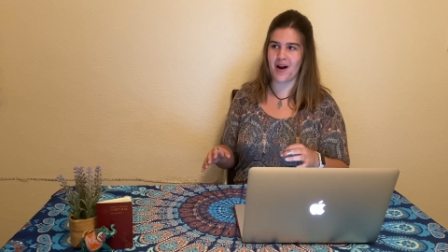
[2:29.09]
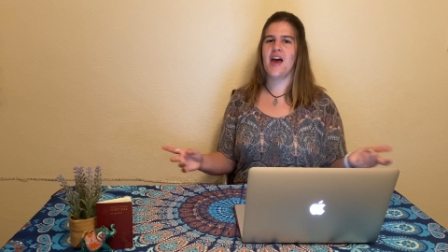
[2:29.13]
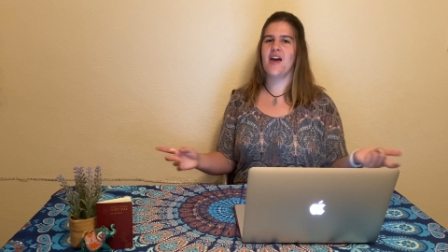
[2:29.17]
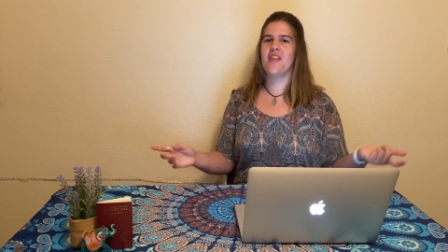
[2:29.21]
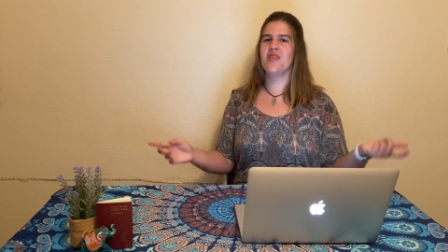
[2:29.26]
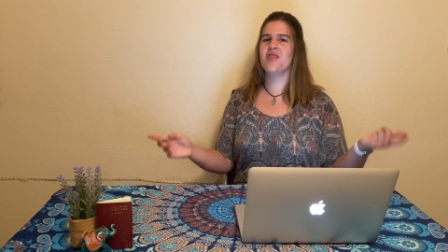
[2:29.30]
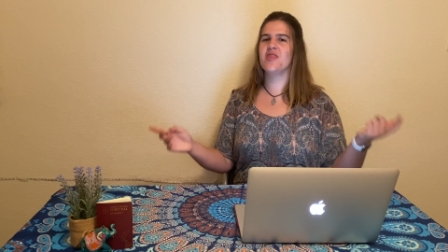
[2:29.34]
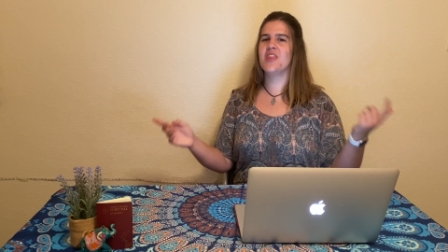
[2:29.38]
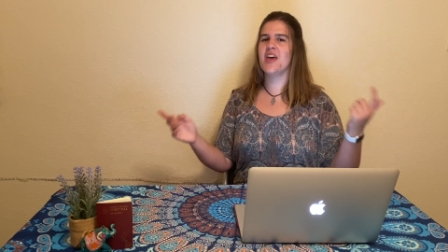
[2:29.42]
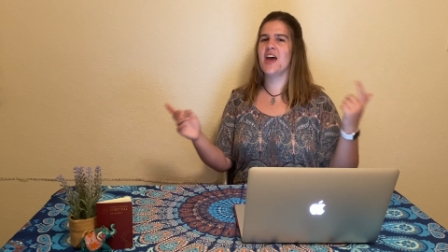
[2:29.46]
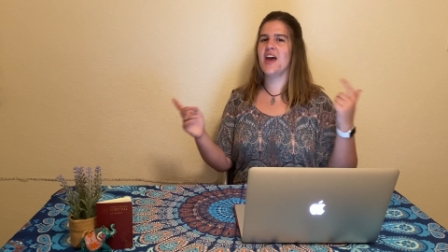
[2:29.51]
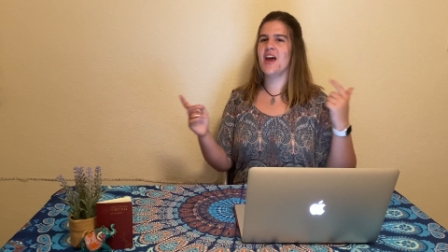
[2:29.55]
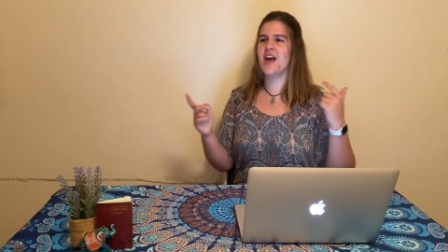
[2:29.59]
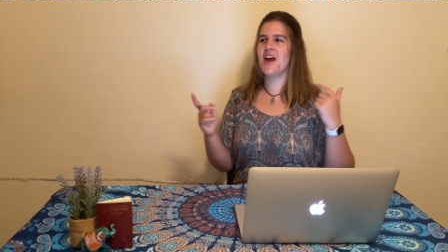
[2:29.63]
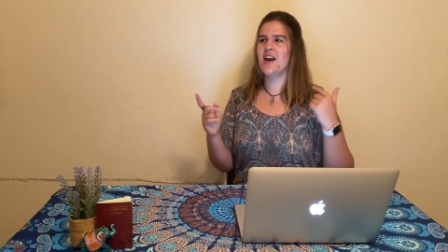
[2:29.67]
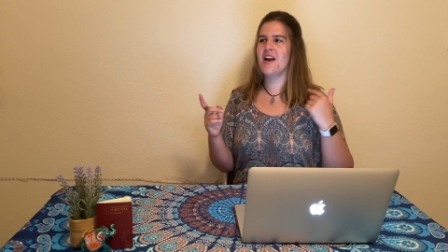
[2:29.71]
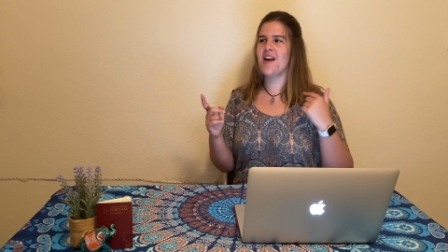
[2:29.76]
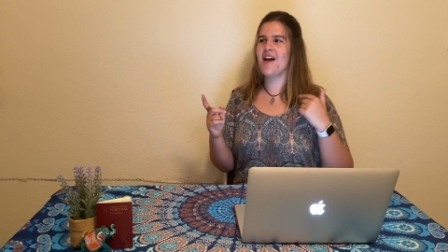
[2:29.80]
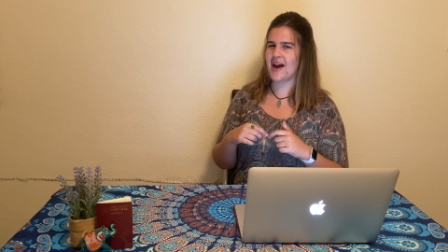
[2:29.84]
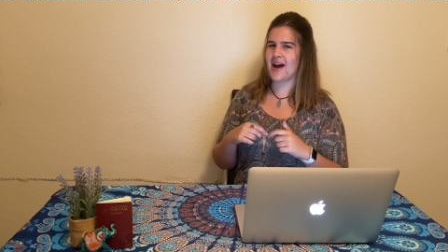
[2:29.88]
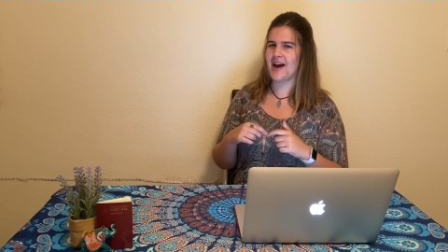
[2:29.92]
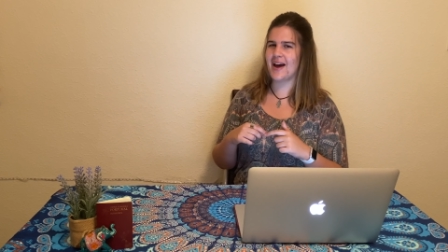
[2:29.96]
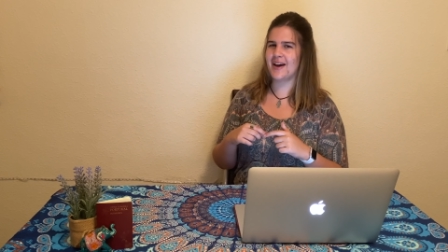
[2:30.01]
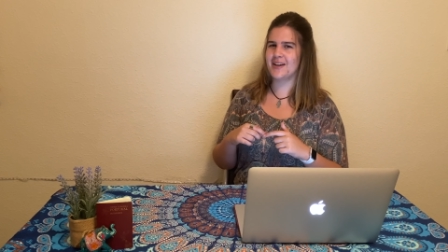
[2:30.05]
And then
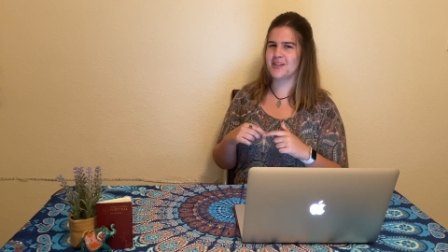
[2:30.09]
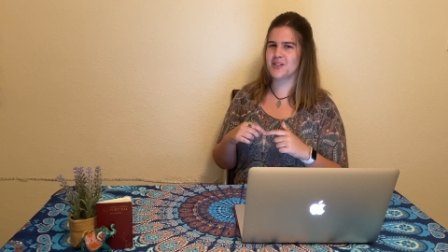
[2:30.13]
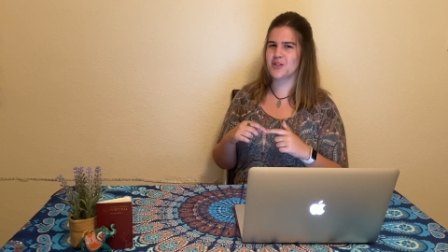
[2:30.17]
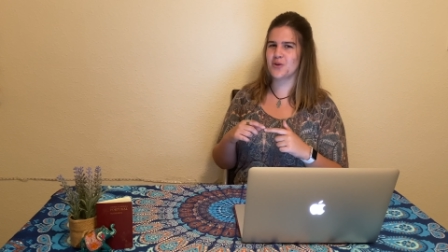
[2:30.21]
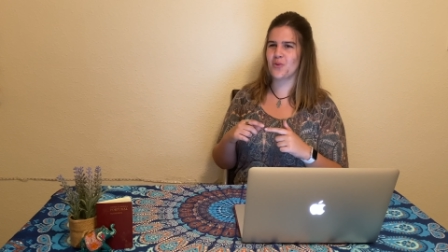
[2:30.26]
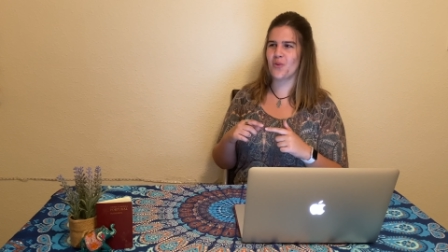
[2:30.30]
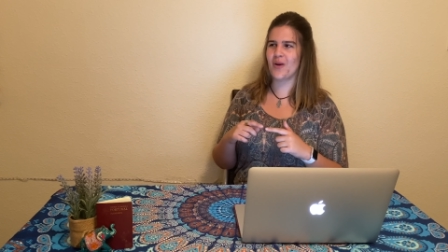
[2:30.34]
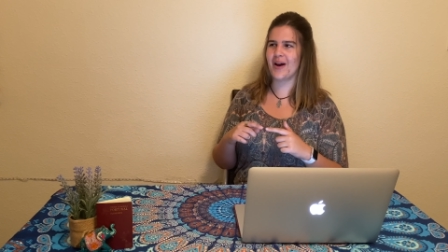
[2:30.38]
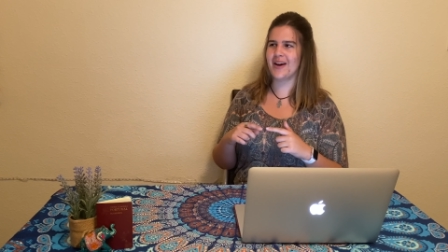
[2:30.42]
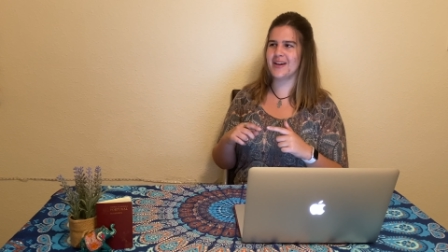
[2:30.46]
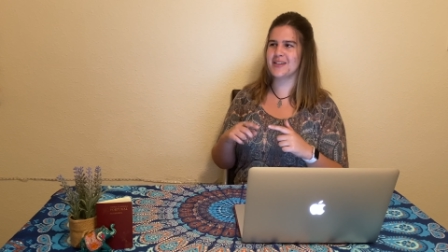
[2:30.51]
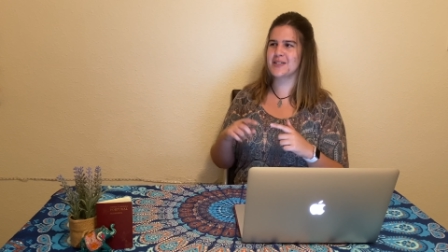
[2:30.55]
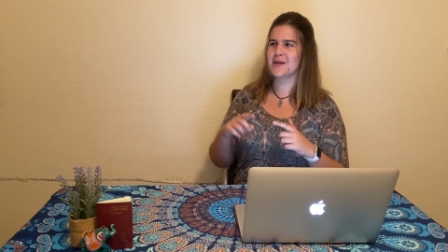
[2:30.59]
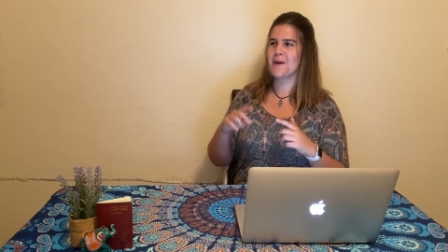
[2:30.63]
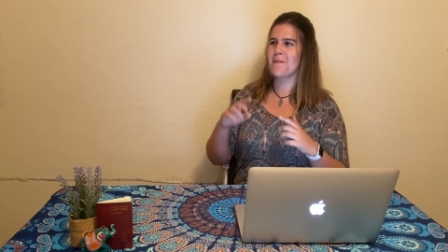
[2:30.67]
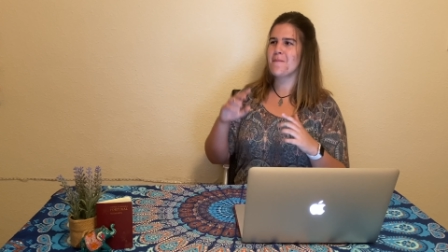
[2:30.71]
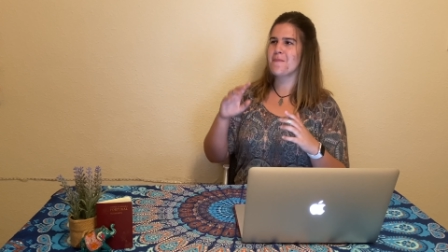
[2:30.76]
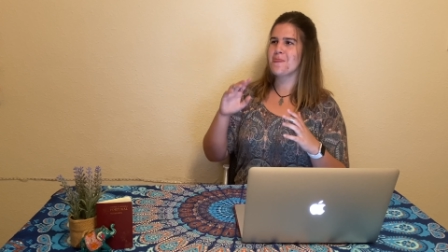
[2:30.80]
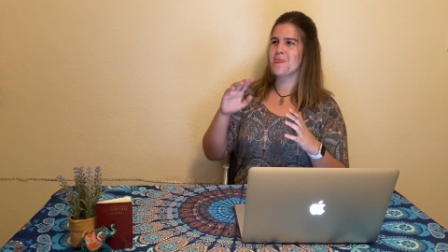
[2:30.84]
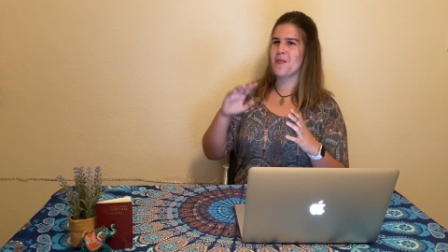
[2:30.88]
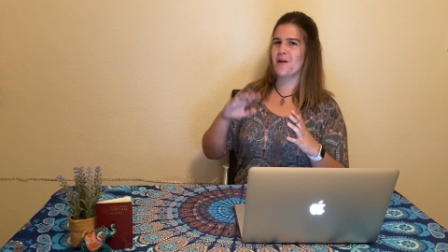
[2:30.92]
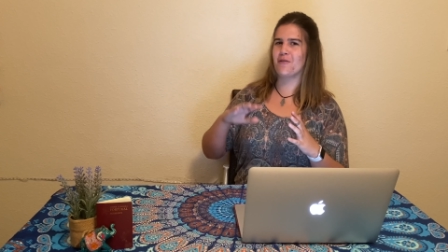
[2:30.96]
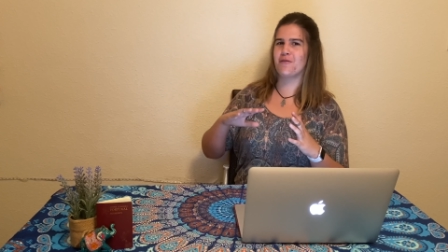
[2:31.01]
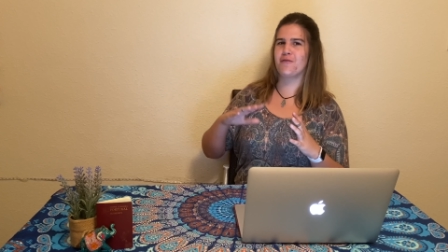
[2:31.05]
I had to wait
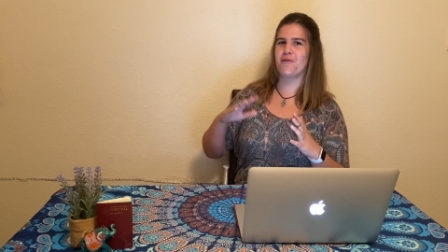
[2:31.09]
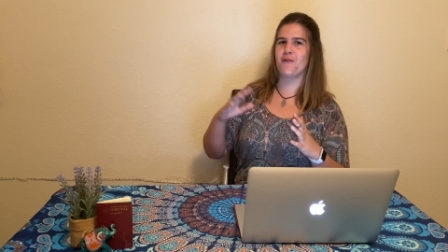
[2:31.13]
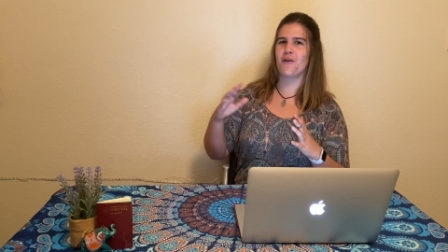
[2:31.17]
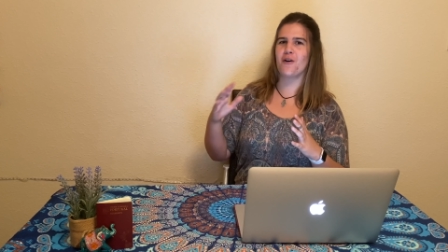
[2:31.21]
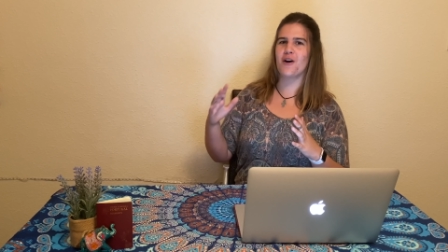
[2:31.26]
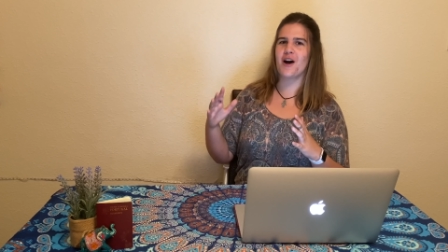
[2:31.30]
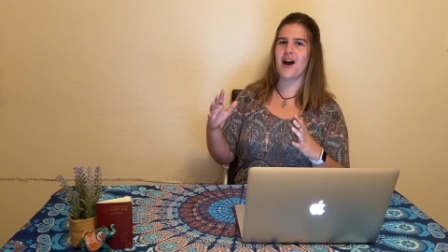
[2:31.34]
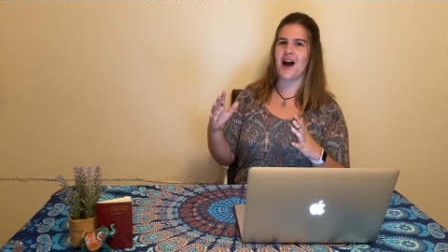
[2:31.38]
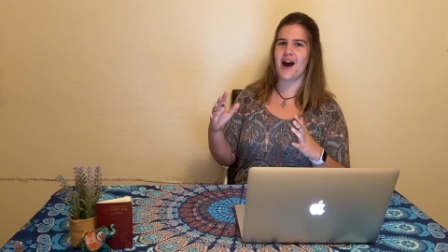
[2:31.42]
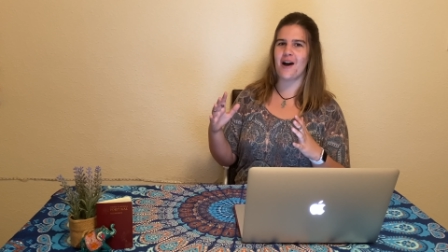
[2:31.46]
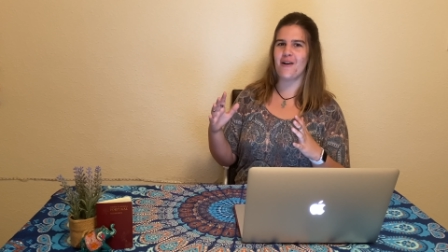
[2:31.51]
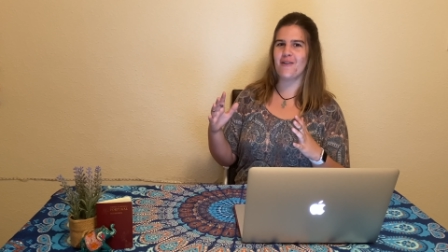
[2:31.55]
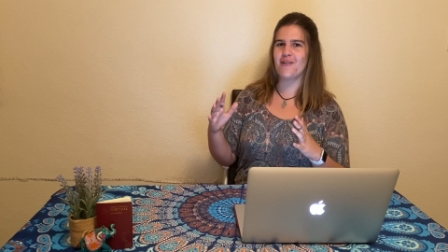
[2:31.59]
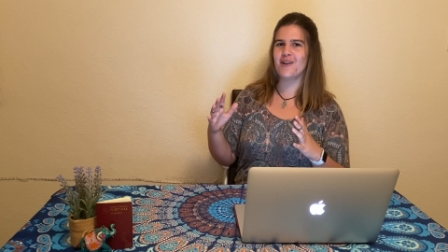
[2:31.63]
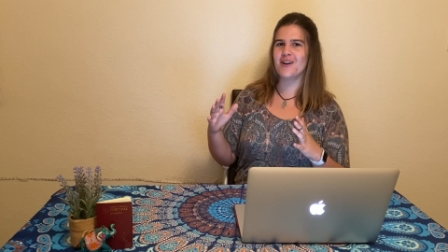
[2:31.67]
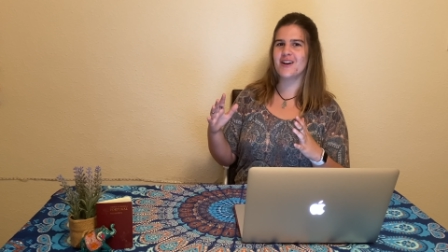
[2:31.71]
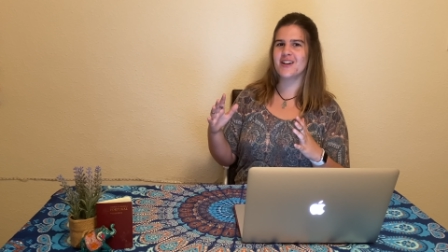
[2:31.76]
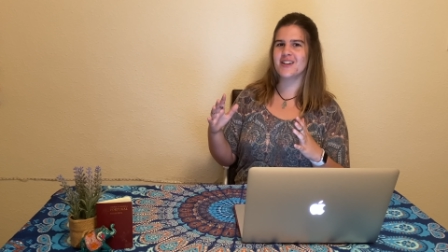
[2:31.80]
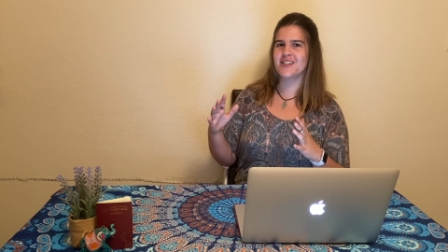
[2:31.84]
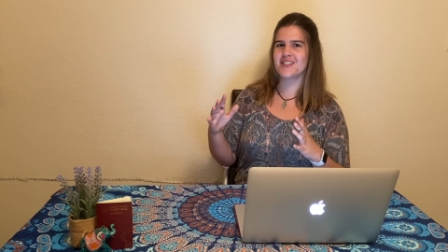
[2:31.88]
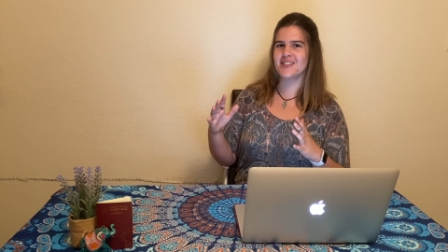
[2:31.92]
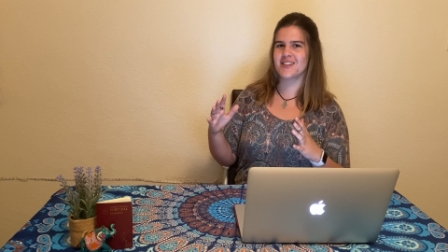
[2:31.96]
four hours